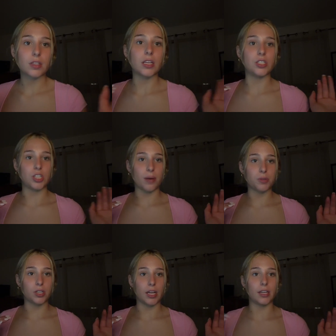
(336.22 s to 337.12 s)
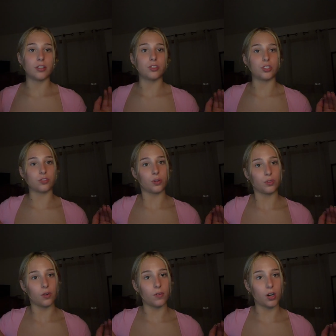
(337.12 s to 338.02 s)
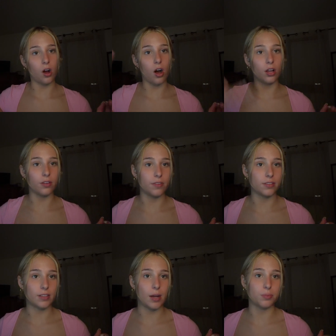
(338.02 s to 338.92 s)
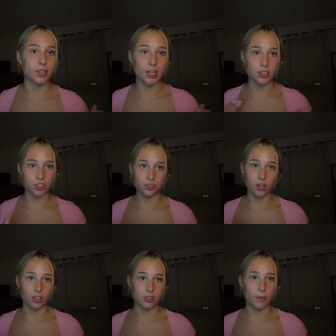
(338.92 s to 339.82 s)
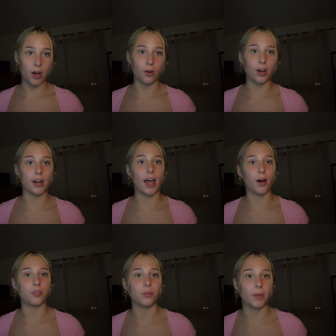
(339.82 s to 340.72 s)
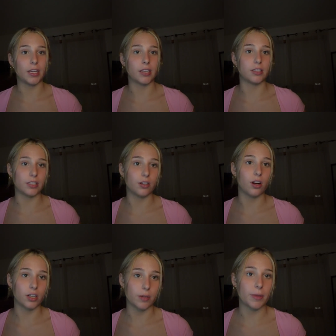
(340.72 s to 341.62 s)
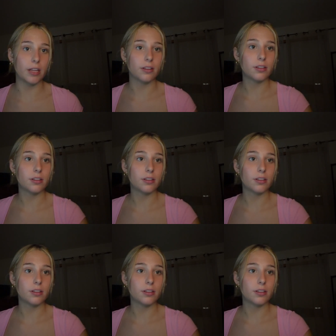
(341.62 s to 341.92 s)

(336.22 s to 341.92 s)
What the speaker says: In Chapter 8, just goes over all of the steps that I just talked about on how to make a legal argument.